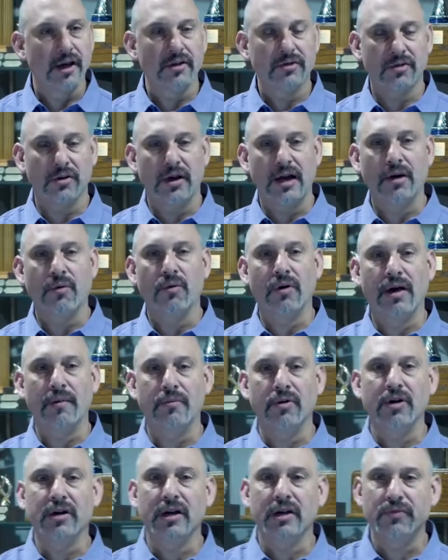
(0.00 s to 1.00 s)
So I'm
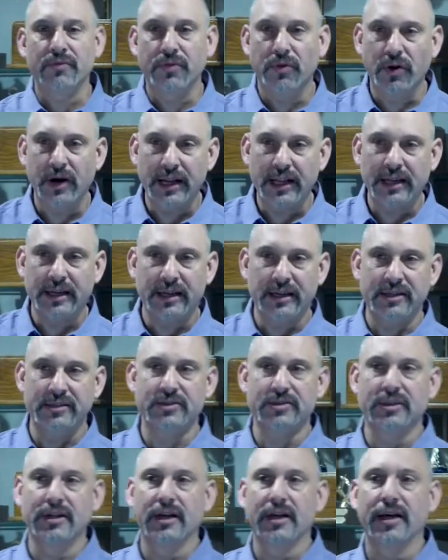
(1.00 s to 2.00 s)
looking for at
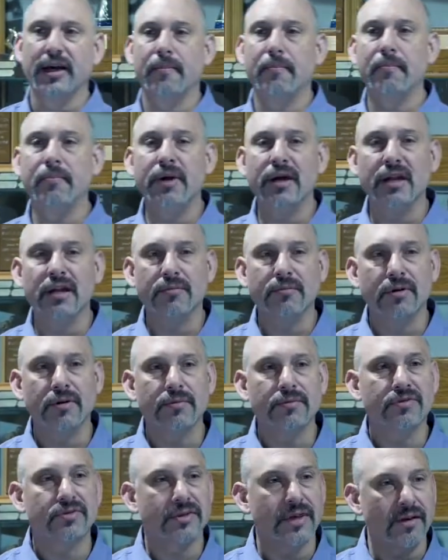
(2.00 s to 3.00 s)
least
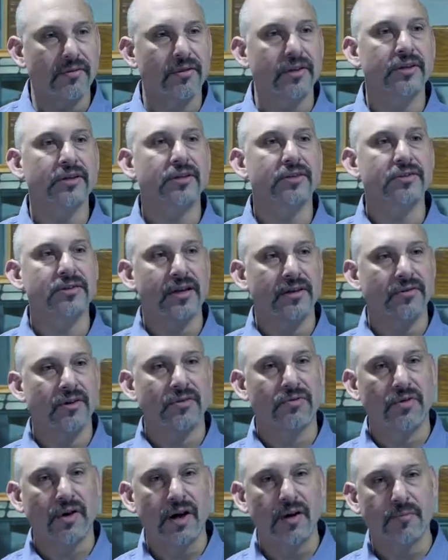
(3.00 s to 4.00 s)
minimum 70 to
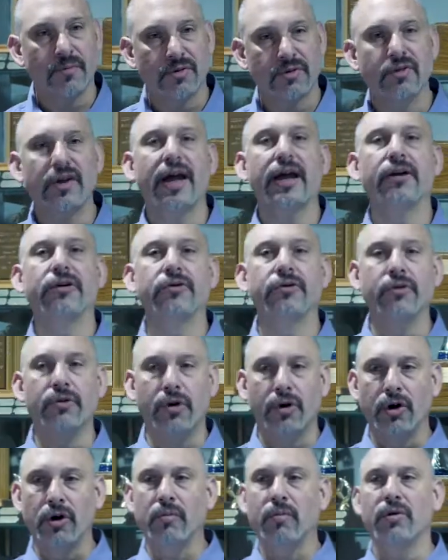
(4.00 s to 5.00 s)
75%
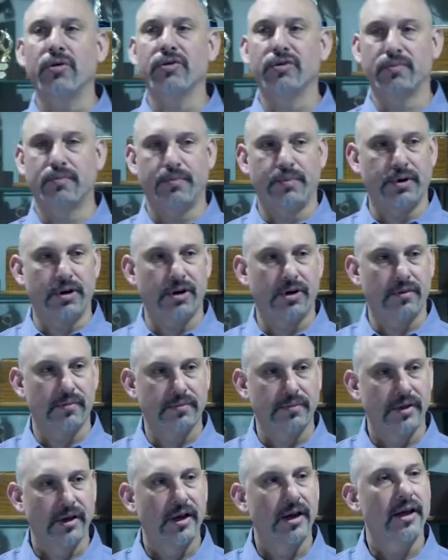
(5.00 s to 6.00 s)
normal sperm.
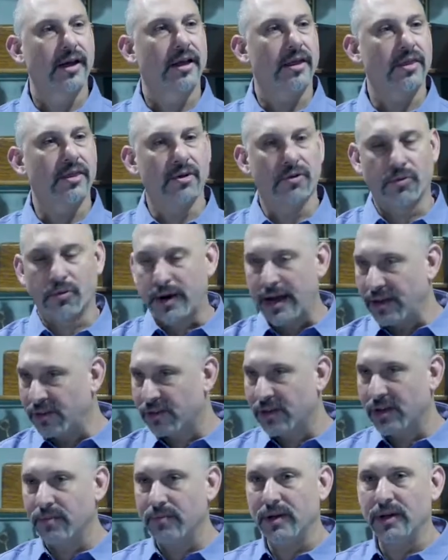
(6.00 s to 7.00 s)
The
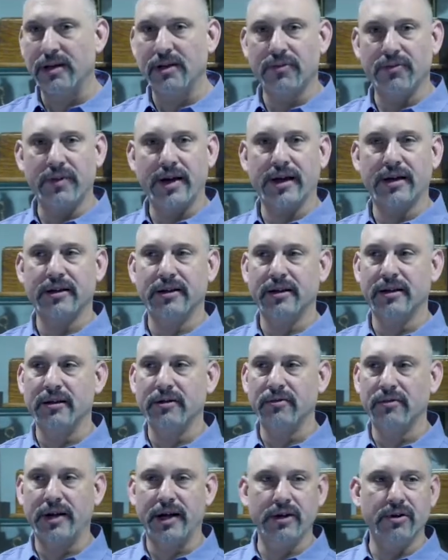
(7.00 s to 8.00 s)
rest can be
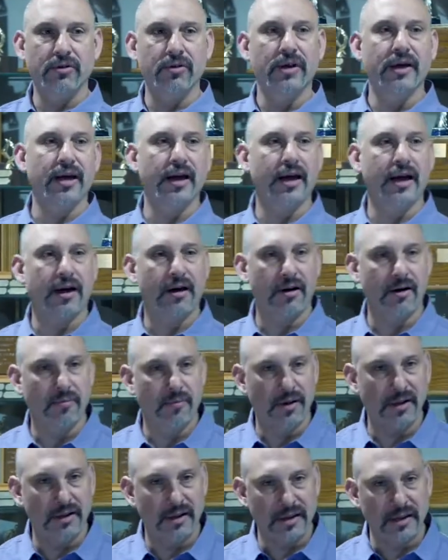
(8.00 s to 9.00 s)
defective, I don't care,
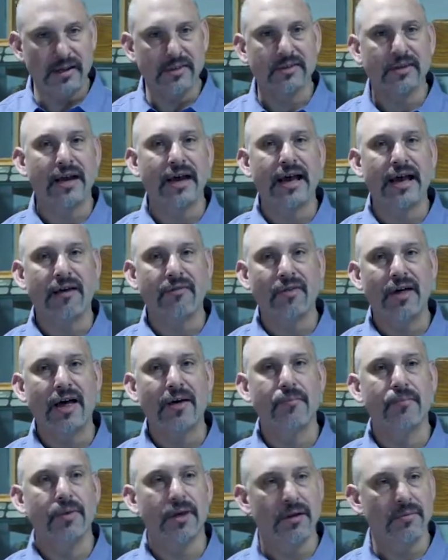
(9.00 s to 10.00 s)
but at least I have
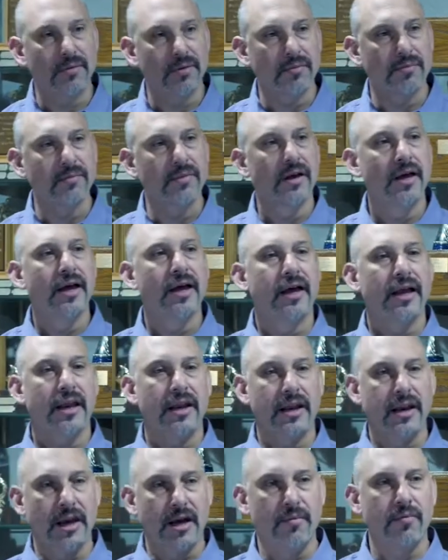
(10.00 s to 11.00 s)
that minimum
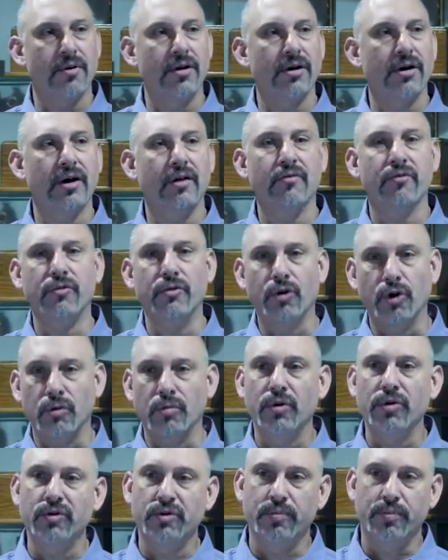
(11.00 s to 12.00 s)
number of
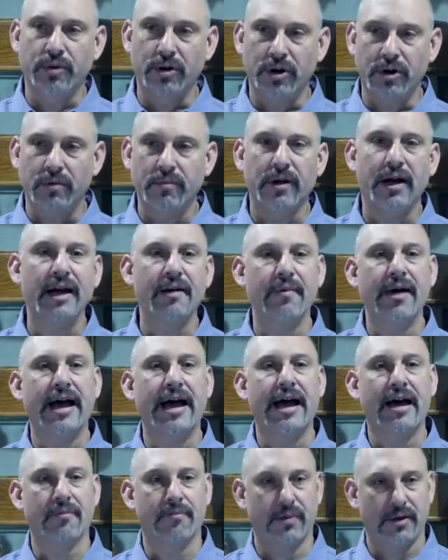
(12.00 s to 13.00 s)
normal sperm, I'm
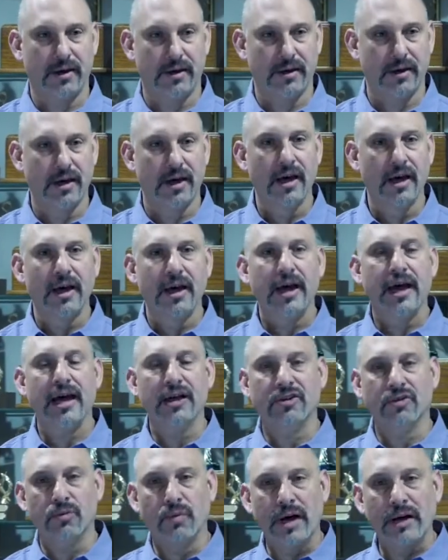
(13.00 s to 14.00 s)
happy.
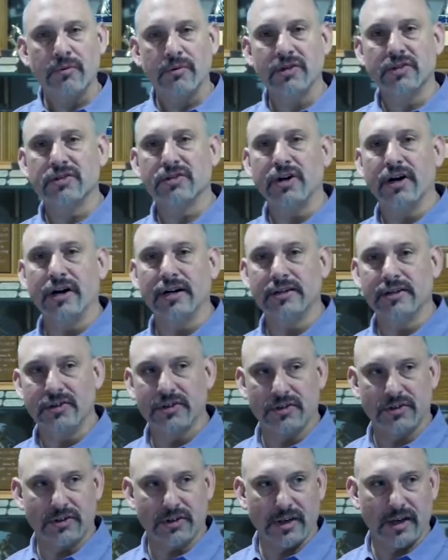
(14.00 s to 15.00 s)
It's when we're starting to
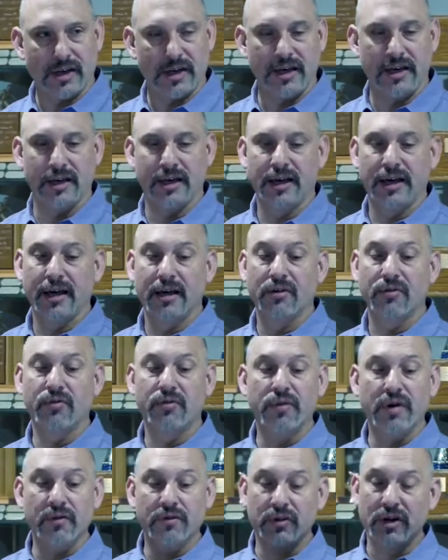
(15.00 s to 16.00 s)
see
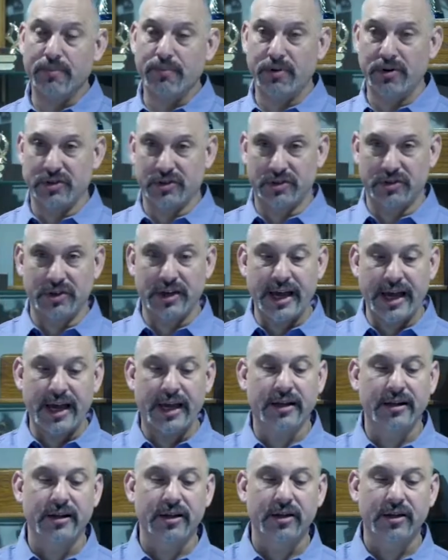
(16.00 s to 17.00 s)

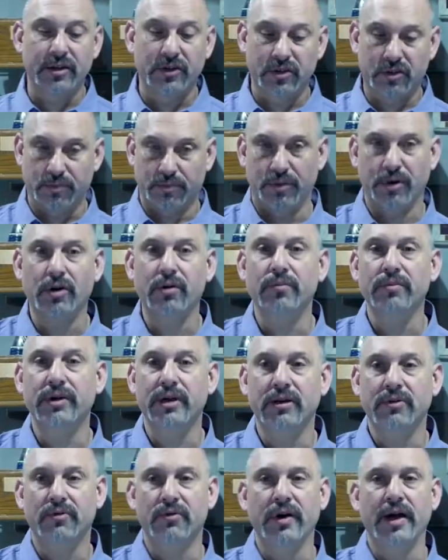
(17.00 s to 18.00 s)
50% sperm
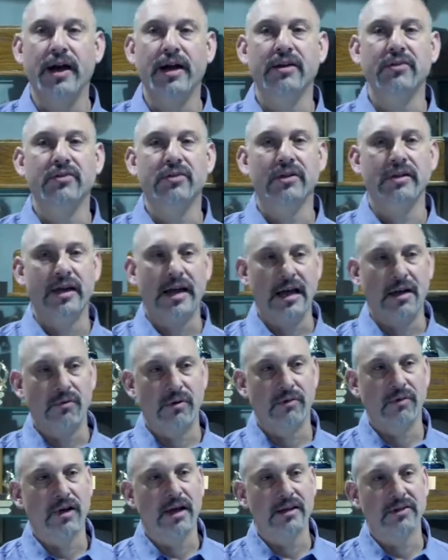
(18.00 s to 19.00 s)
defects, now
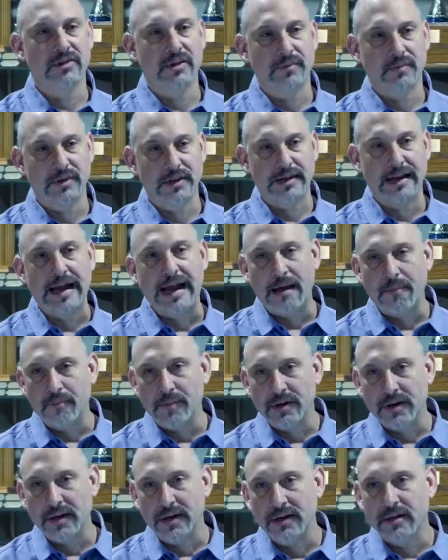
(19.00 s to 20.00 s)
we've got something
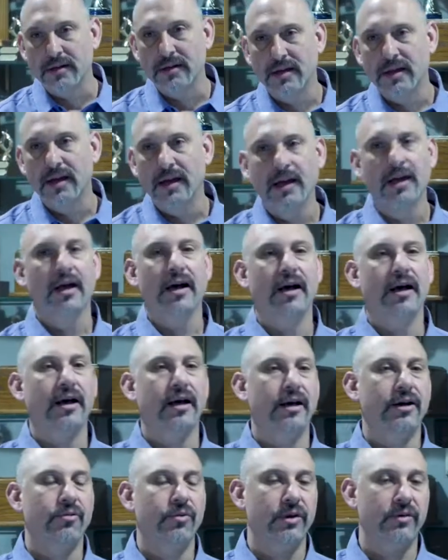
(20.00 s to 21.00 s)
happening.
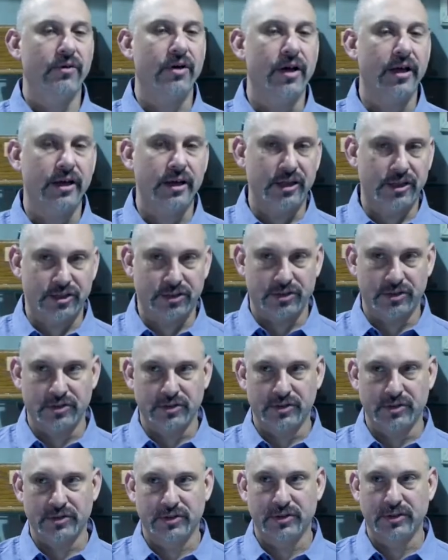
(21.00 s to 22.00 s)
We've got
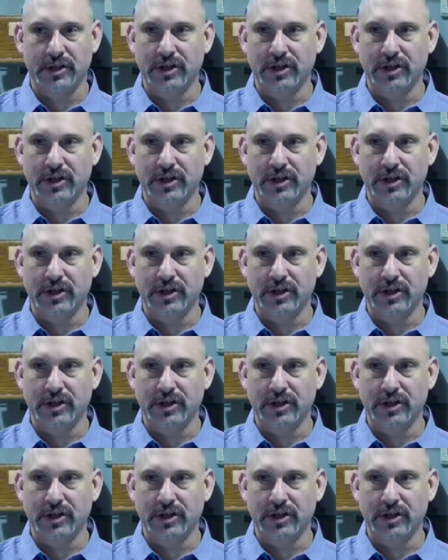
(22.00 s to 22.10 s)
issues.